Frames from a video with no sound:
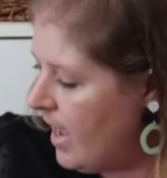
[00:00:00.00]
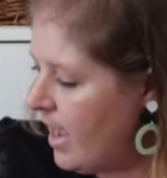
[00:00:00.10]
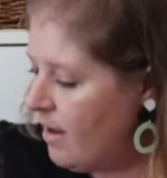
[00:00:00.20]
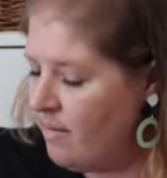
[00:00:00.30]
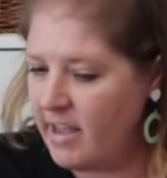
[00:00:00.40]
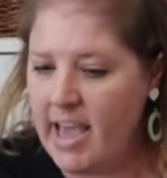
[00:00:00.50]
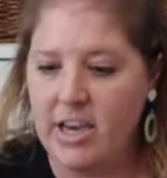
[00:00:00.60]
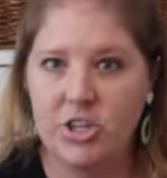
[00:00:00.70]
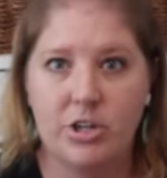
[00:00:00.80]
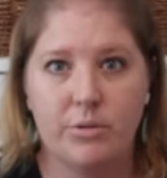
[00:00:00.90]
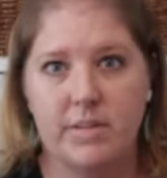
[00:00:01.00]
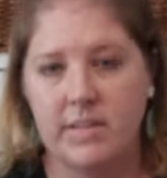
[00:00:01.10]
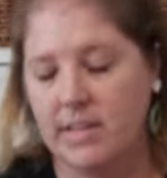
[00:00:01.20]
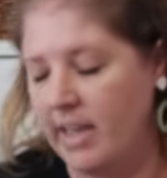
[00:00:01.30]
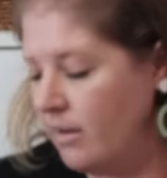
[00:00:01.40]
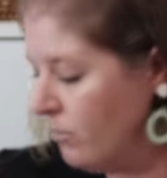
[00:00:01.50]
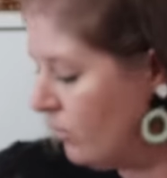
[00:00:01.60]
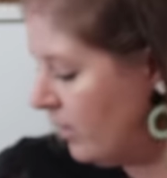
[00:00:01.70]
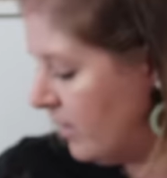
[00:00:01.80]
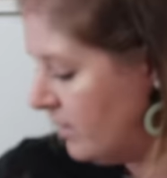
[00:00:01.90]
and the cashier was like
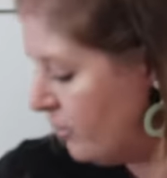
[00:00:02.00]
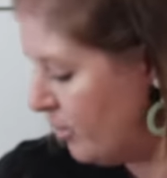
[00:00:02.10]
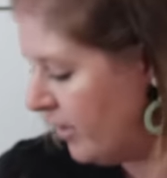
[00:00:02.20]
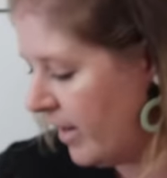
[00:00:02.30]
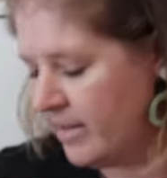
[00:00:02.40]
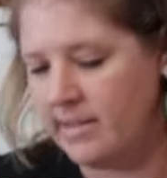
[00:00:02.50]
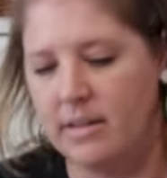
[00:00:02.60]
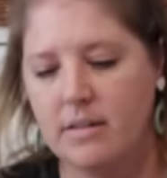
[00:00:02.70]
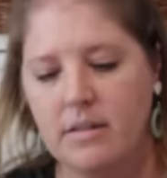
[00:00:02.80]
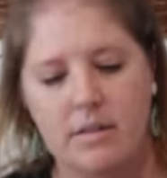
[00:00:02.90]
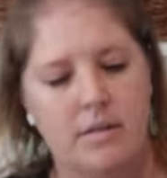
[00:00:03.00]
really super nice and